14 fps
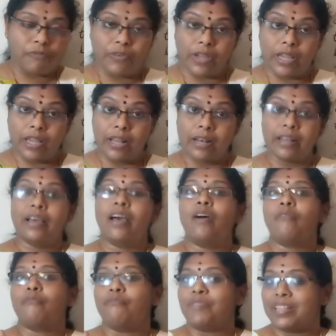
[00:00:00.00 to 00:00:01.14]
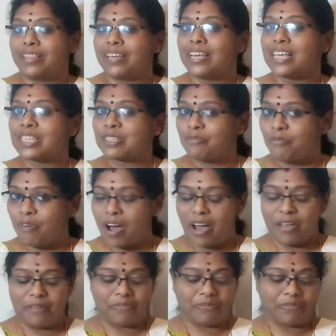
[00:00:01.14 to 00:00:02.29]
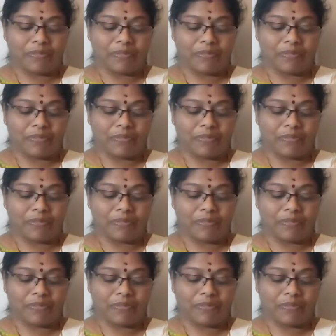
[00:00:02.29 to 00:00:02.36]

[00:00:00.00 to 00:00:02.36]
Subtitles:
field with his wife.